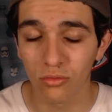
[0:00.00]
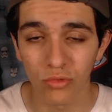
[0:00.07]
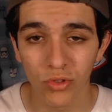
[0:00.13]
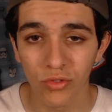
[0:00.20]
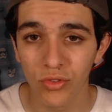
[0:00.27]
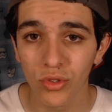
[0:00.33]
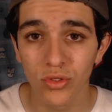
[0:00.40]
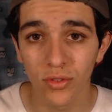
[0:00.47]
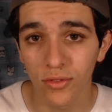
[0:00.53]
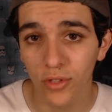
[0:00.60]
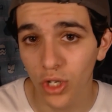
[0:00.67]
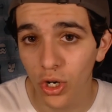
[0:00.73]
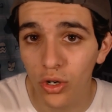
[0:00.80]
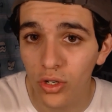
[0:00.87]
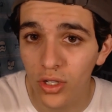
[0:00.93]
reviews of
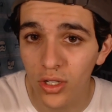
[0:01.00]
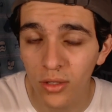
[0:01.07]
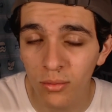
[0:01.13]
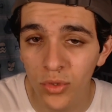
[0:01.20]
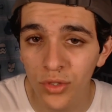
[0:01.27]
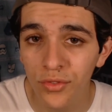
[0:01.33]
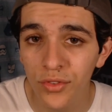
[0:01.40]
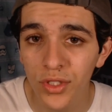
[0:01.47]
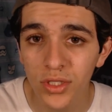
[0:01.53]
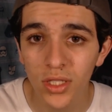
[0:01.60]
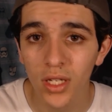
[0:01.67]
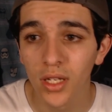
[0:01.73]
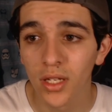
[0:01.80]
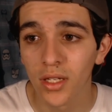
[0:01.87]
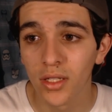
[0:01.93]
current movies.
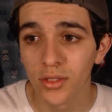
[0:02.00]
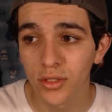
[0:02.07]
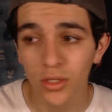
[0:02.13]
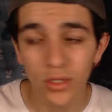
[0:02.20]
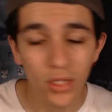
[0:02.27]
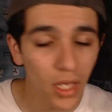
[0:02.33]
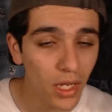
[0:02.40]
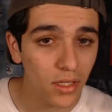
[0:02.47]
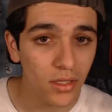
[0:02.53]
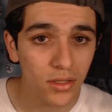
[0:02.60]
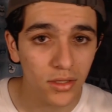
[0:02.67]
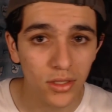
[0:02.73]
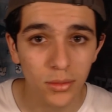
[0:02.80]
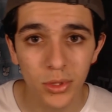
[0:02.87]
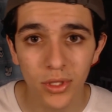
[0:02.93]
So yeah,
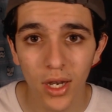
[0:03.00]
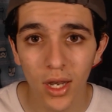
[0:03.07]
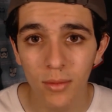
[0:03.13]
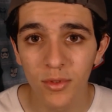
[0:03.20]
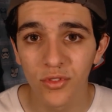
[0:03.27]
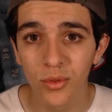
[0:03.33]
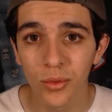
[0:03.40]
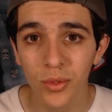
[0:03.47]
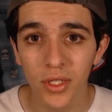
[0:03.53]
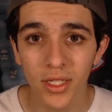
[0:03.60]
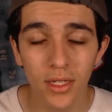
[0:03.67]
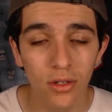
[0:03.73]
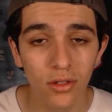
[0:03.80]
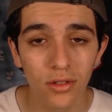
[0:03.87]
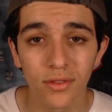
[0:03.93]
subscribe if you want to
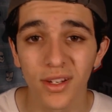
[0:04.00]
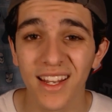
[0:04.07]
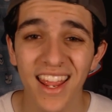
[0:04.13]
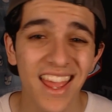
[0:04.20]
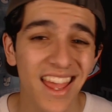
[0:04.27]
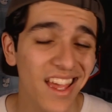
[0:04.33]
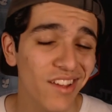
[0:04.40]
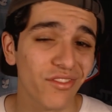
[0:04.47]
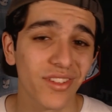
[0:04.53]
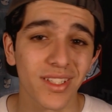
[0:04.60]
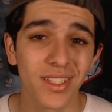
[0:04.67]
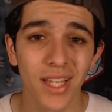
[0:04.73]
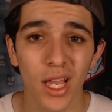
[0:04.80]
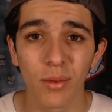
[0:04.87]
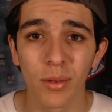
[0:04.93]
get notified every
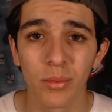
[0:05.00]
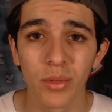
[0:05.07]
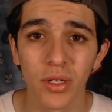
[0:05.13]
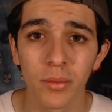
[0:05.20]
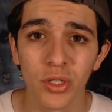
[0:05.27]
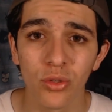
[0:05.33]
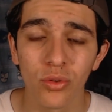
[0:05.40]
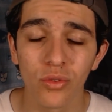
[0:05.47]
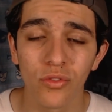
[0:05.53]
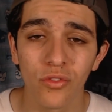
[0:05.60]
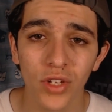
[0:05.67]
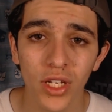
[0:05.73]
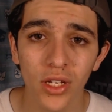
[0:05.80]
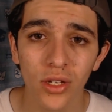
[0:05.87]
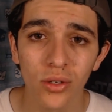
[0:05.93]
time I put up a new
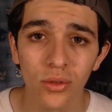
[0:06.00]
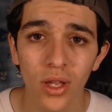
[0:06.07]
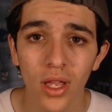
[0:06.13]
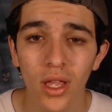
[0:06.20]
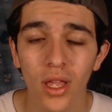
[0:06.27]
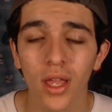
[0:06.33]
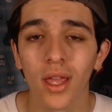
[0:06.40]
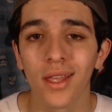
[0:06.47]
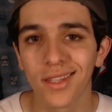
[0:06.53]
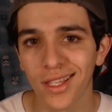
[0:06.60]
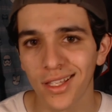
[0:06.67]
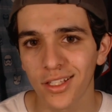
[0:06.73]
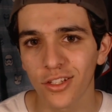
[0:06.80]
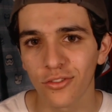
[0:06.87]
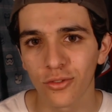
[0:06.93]
video, and
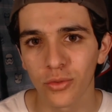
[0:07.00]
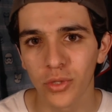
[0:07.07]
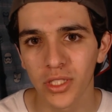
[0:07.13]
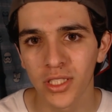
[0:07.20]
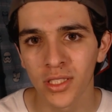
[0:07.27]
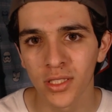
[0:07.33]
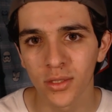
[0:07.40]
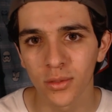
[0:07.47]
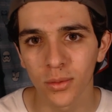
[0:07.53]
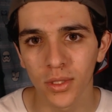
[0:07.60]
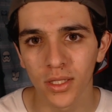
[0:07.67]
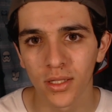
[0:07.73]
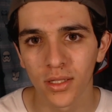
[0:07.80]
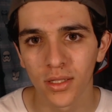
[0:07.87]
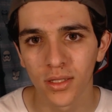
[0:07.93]
thank you for watching this
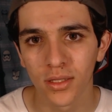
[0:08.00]
one.